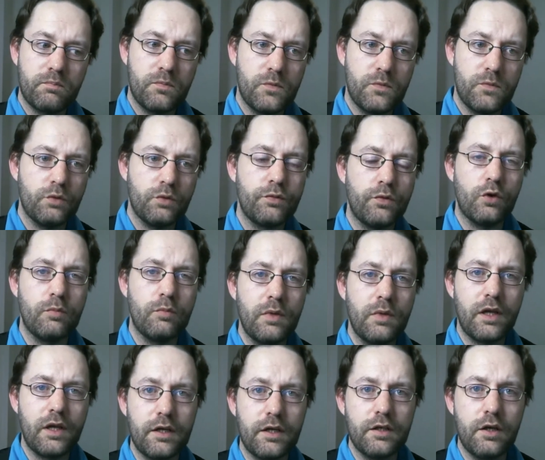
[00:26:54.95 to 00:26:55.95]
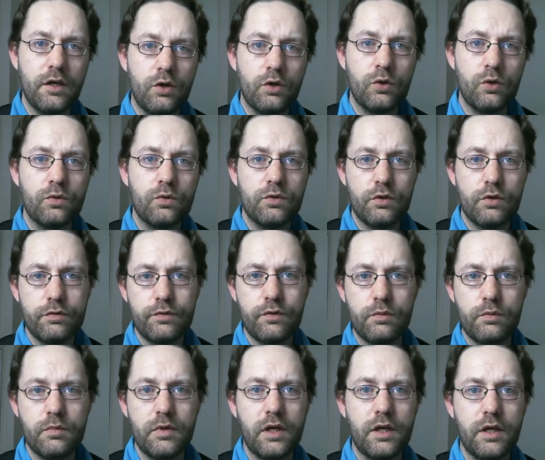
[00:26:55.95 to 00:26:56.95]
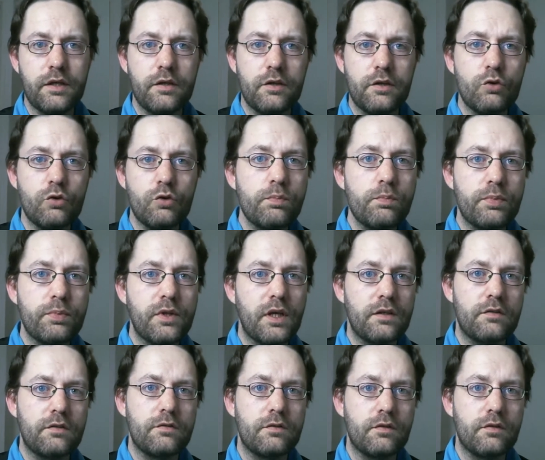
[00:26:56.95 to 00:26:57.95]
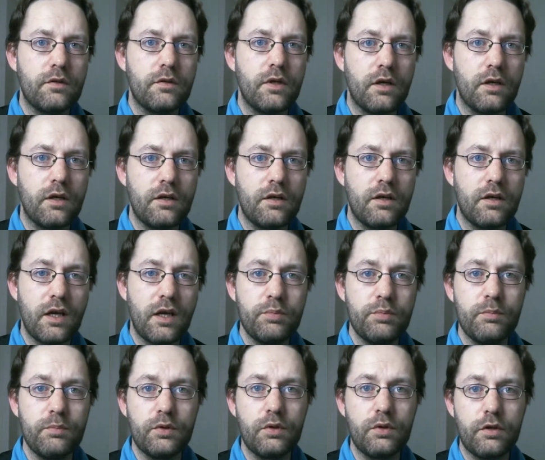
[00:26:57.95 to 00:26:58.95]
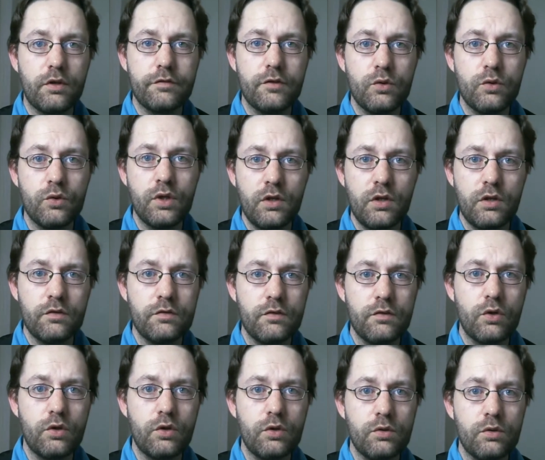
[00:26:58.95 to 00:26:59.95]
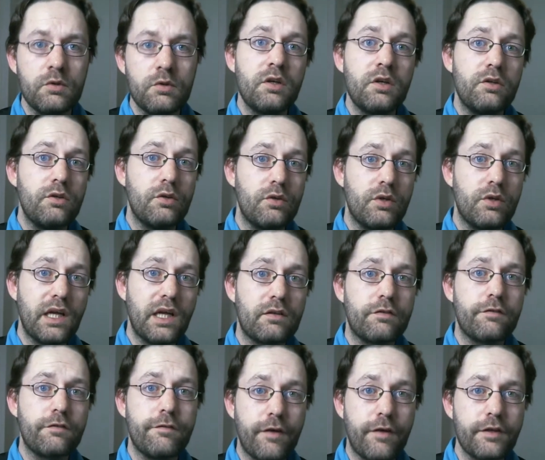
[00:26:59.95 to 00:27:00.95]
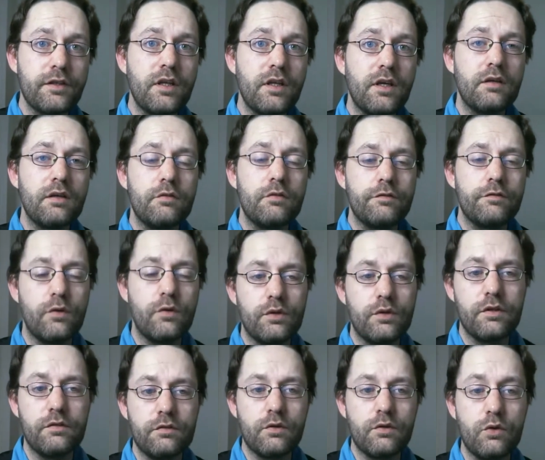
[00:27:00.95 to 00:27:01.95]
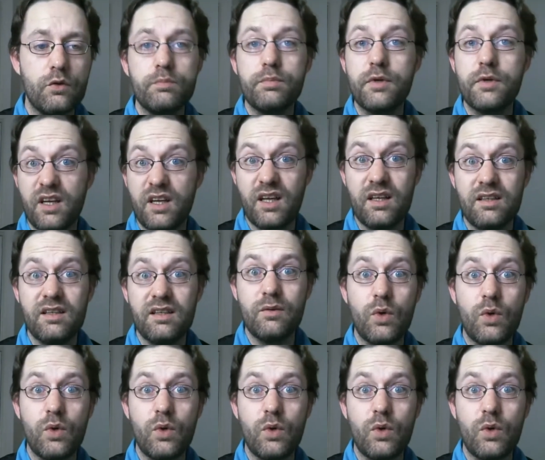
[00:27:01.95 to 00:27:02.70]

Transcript: You formulate a goal, you formulate a group that's capable of doing this goal, you get funding for this group in any